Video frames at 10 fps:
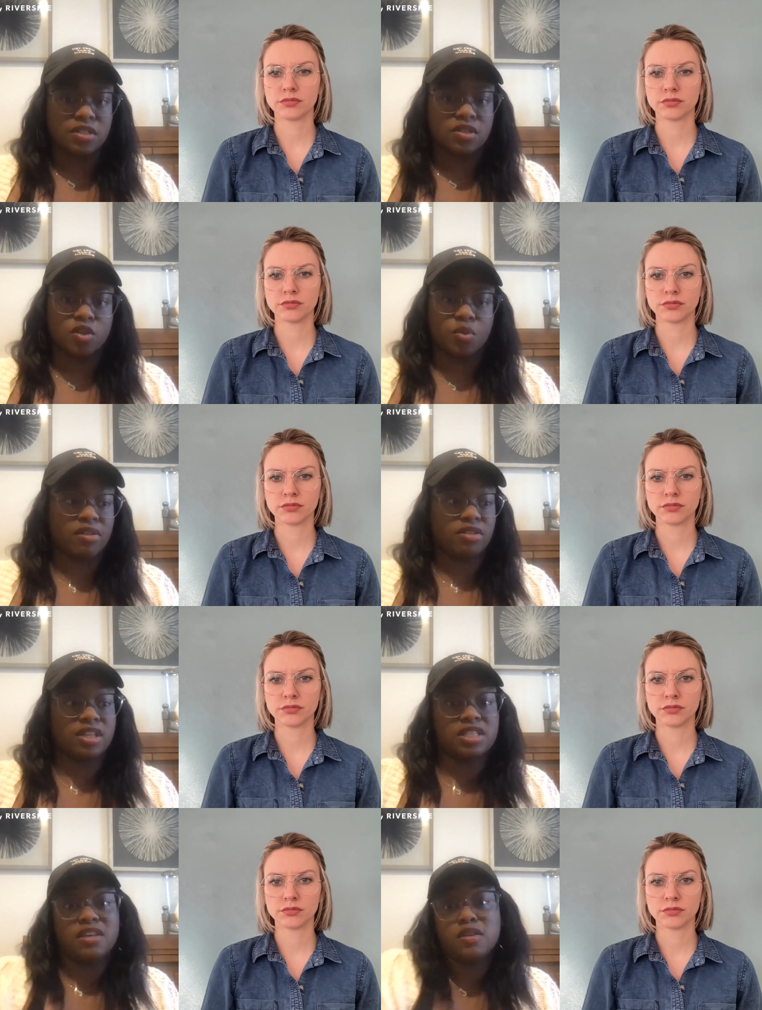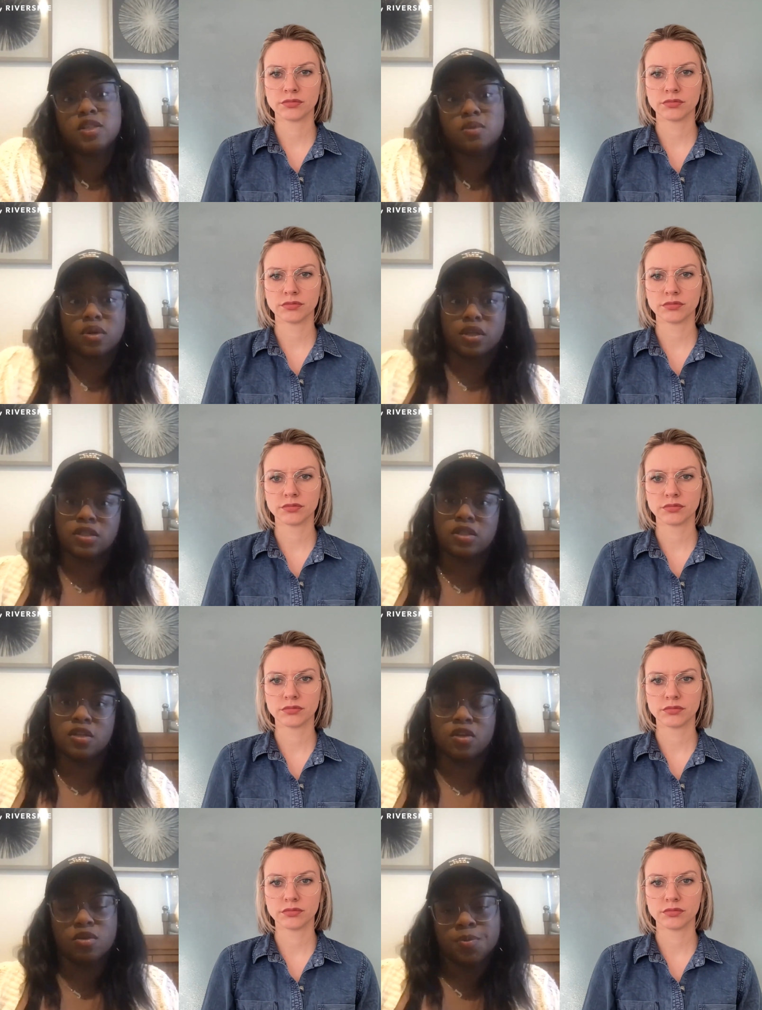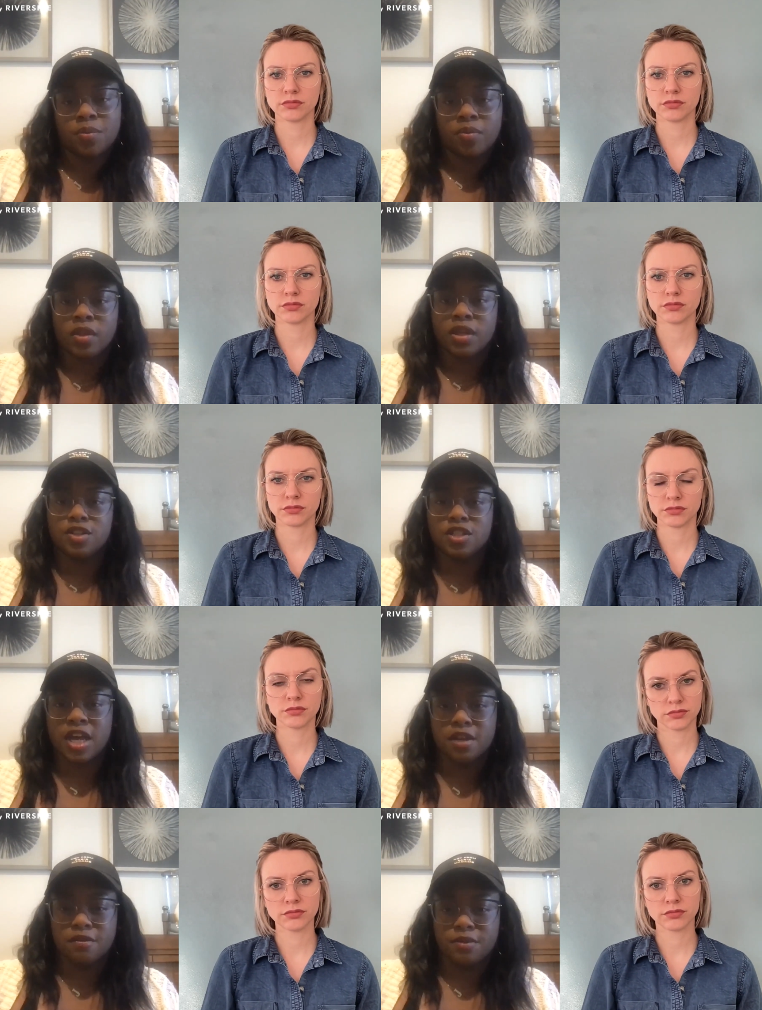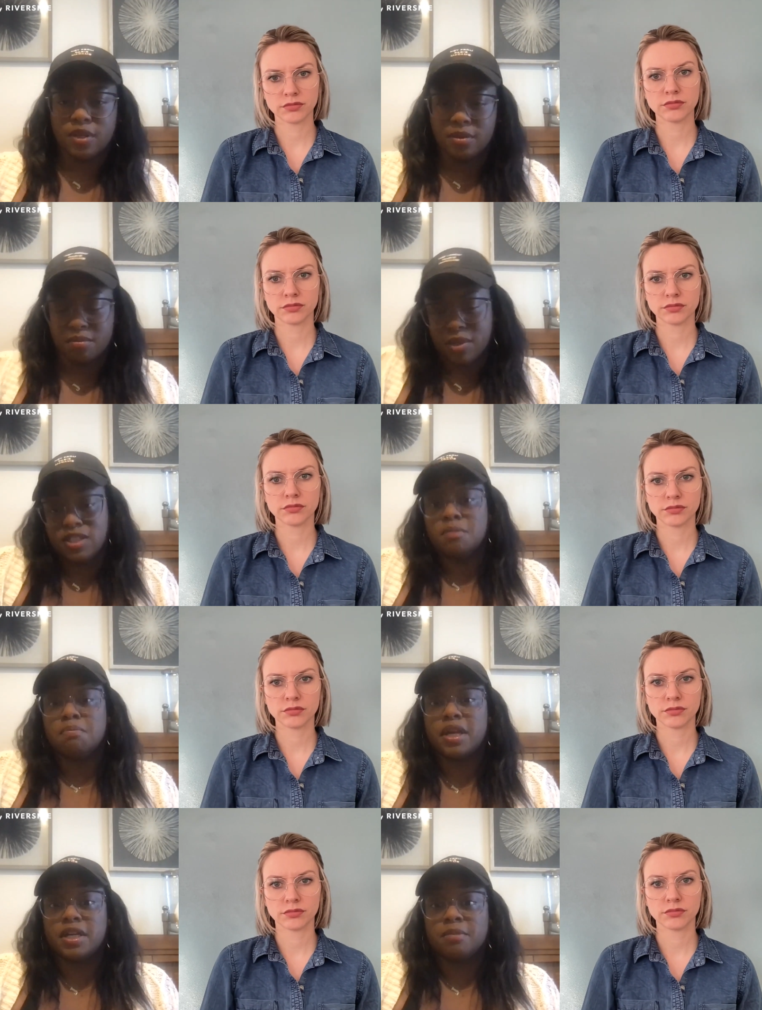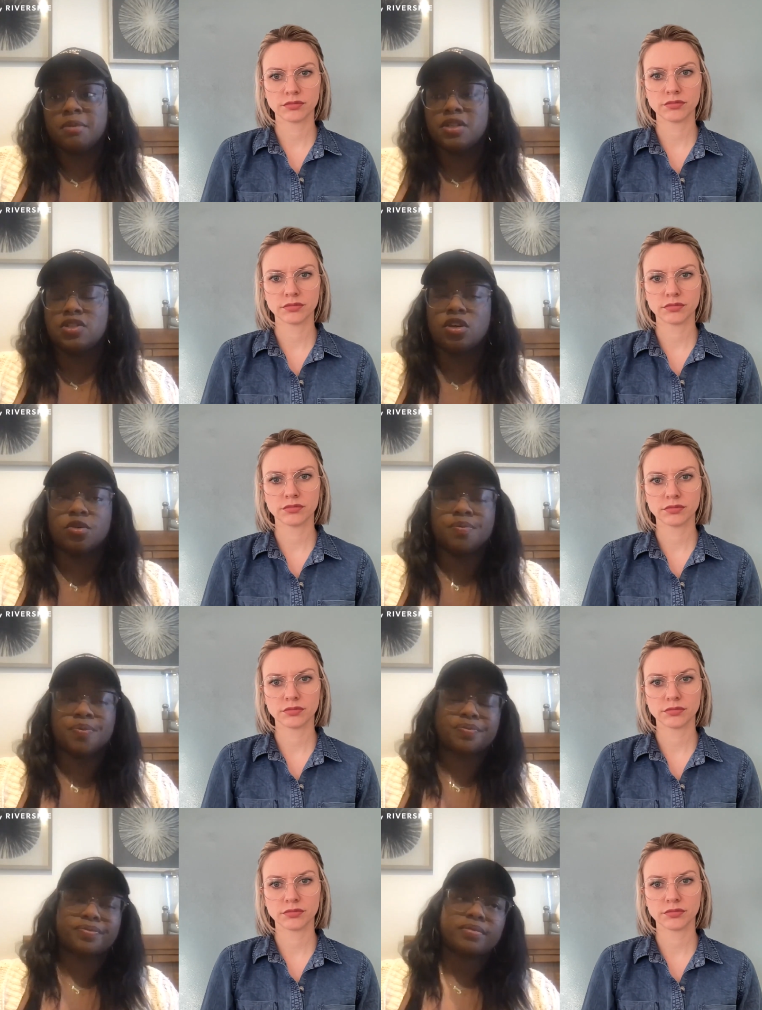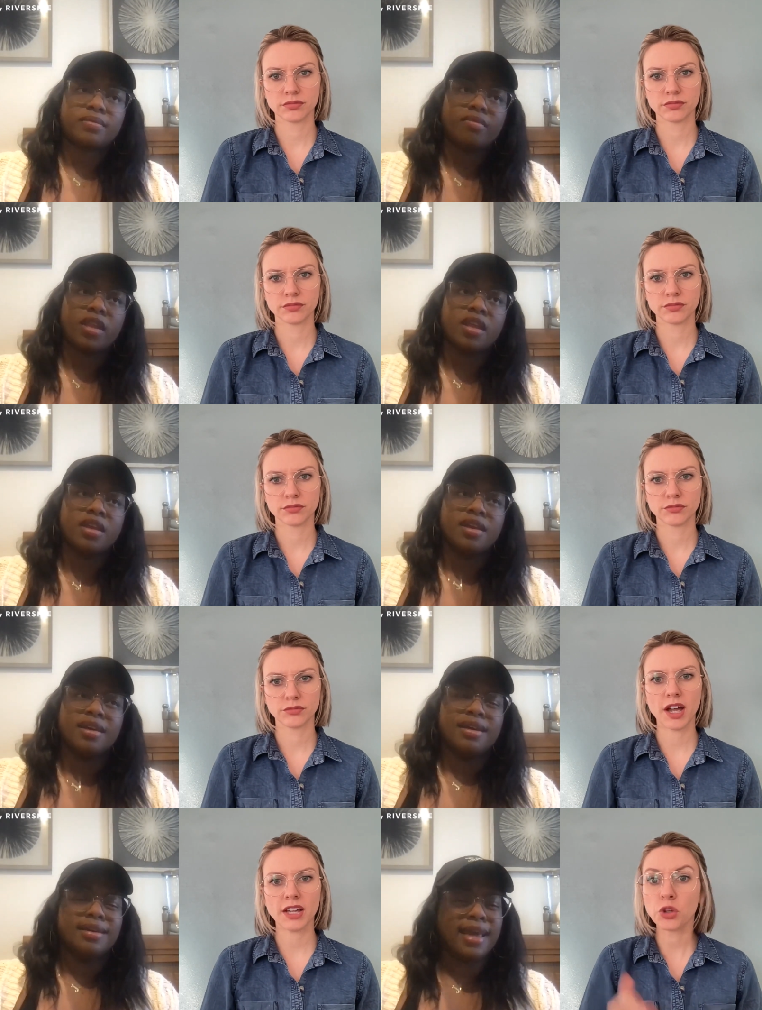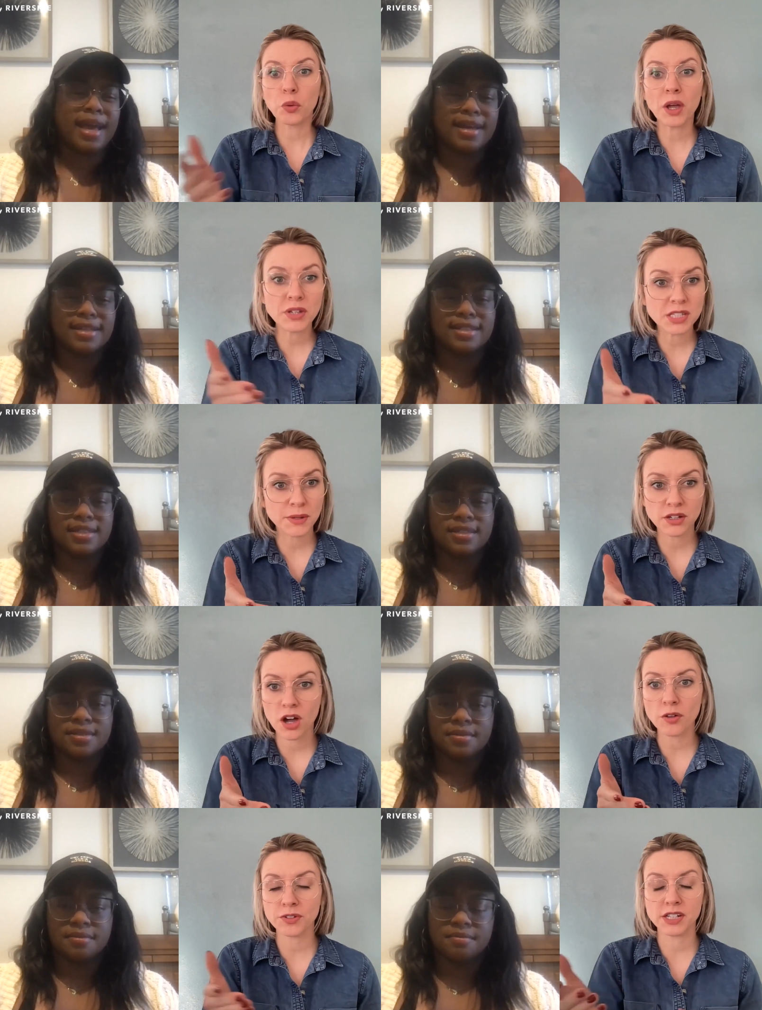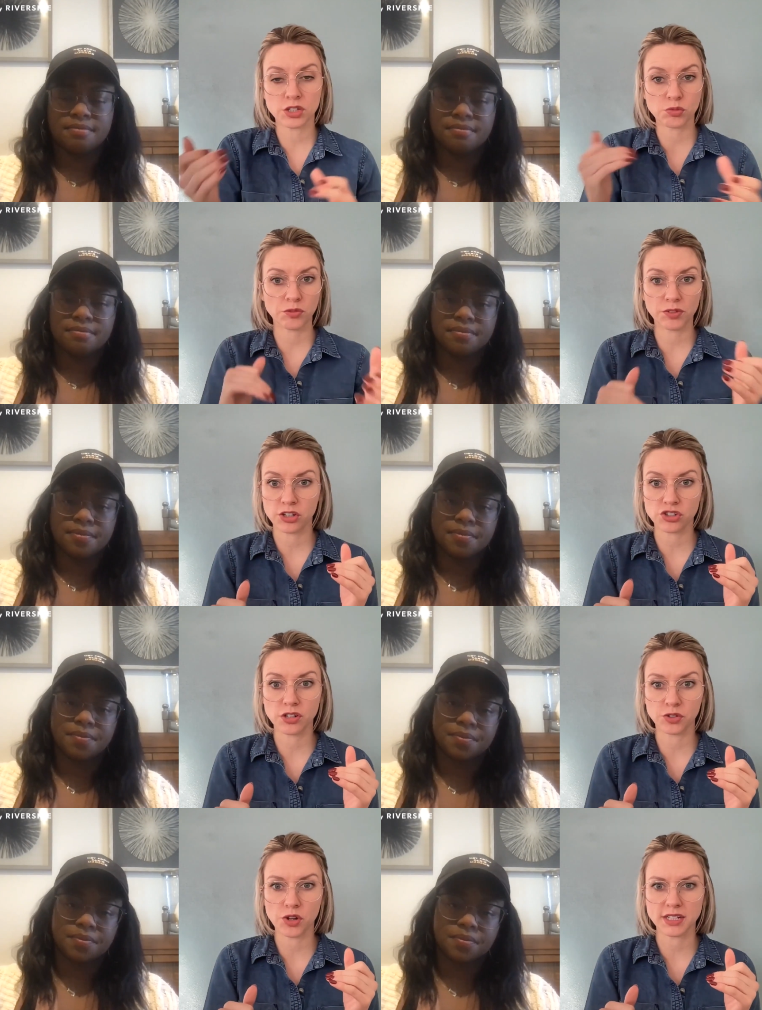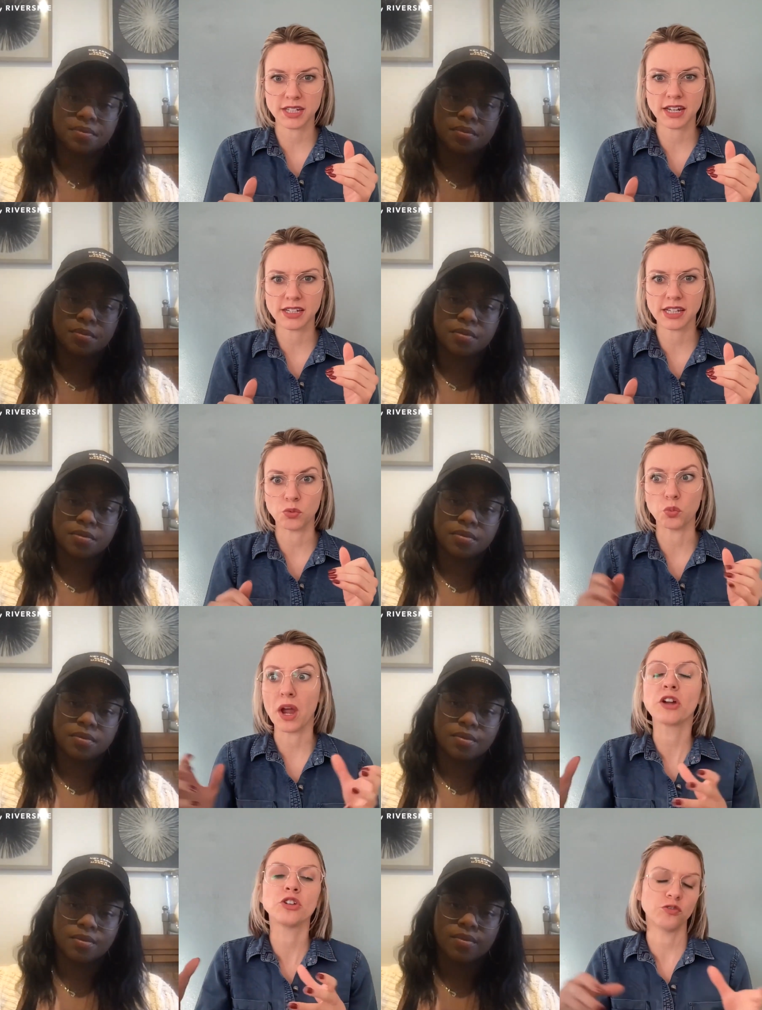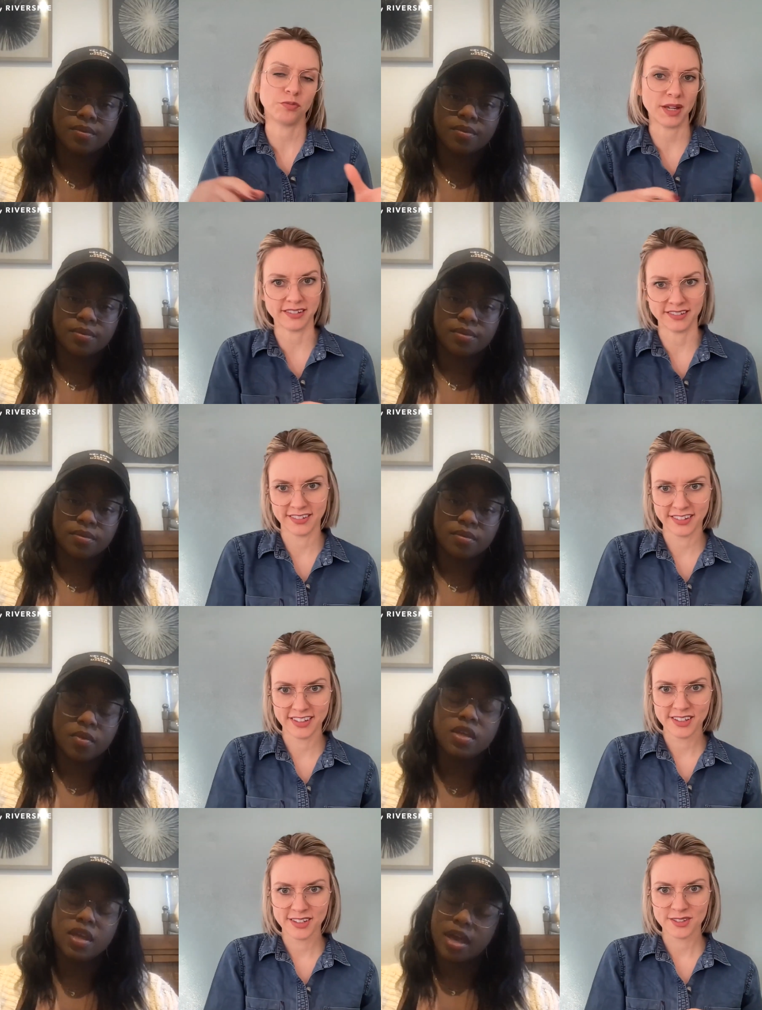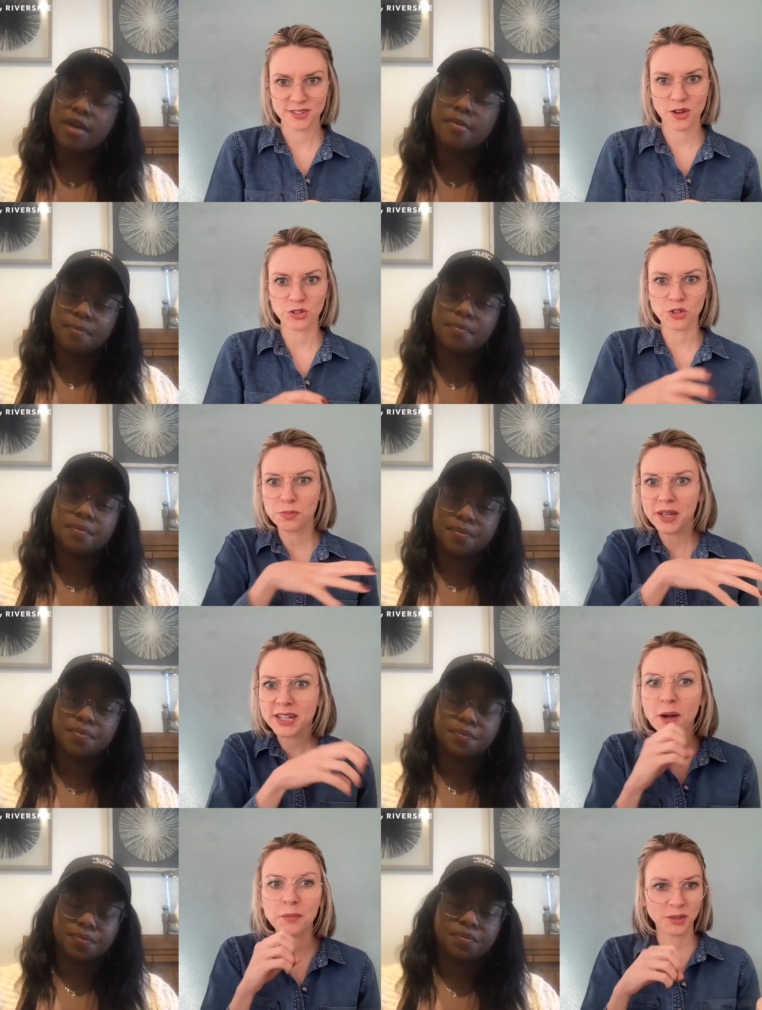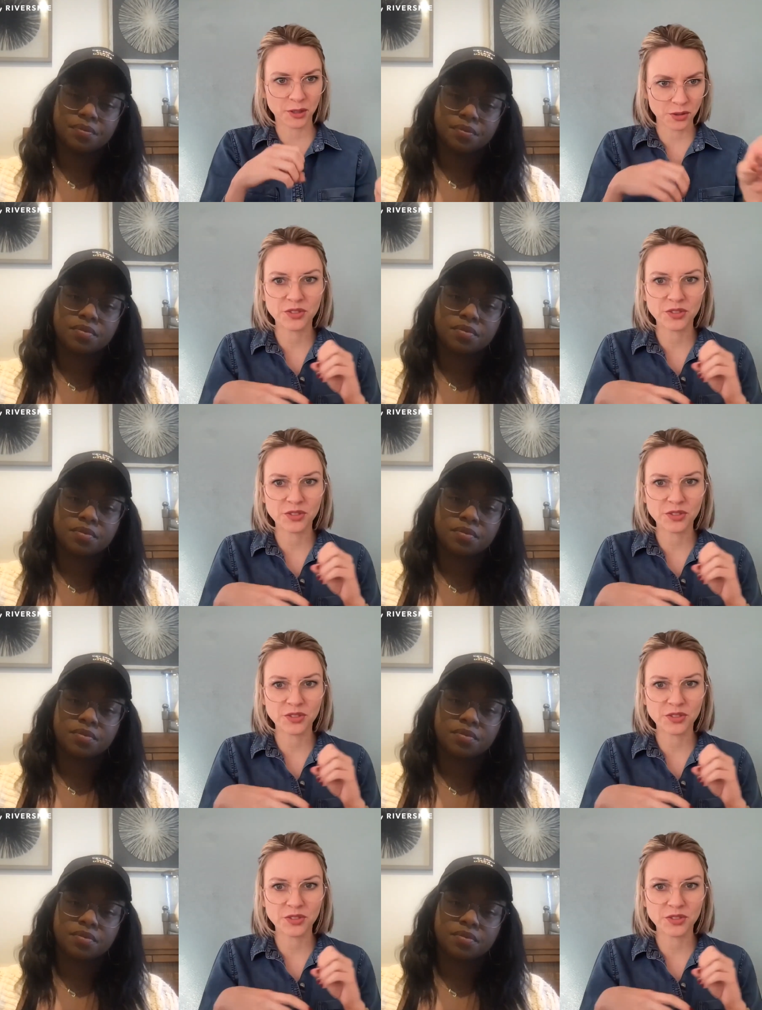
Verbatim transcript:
Speaker 1: and the way that they say this word is, you know, it just kind of it, it's embedded in me. So
Speaker 2: Right. The yeah, way we speak often is a reflection of your identity and where you've been. Yeah. So you pick up little